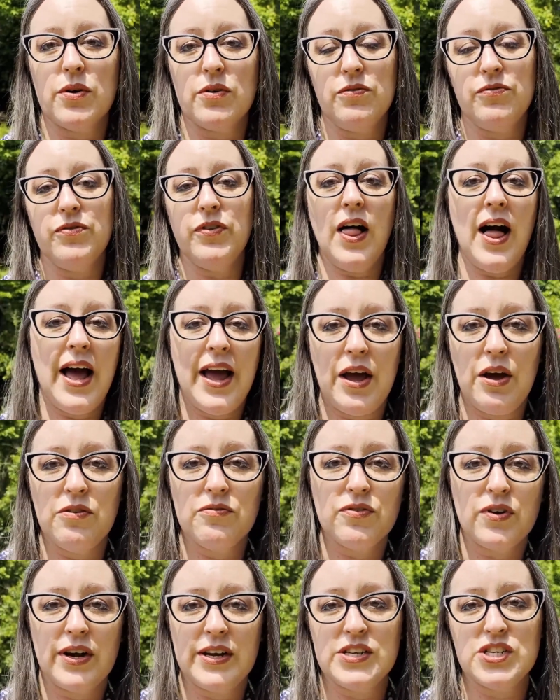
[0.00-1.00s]
will fly
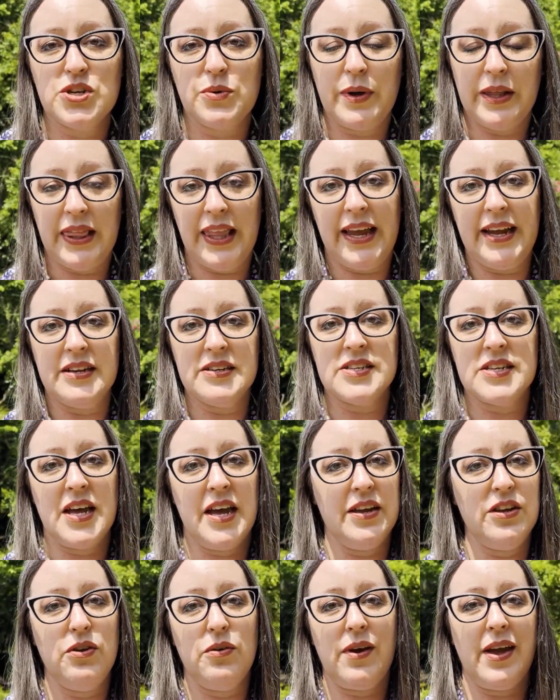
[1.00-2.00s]
over into Atlanta
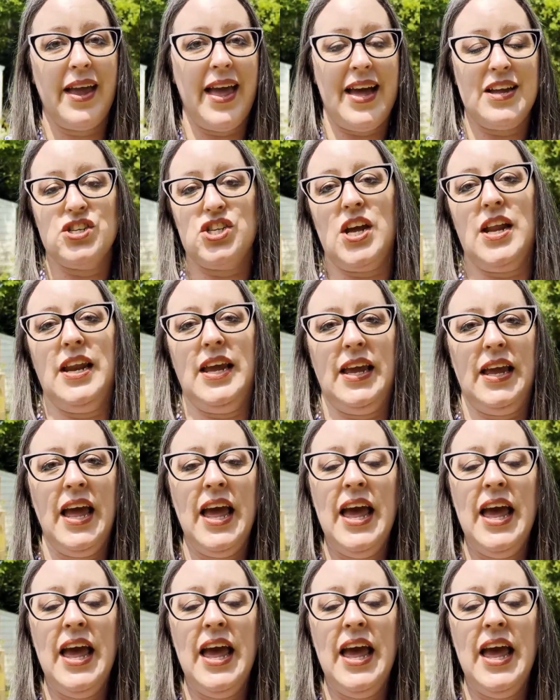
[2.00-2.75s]
and you can catch any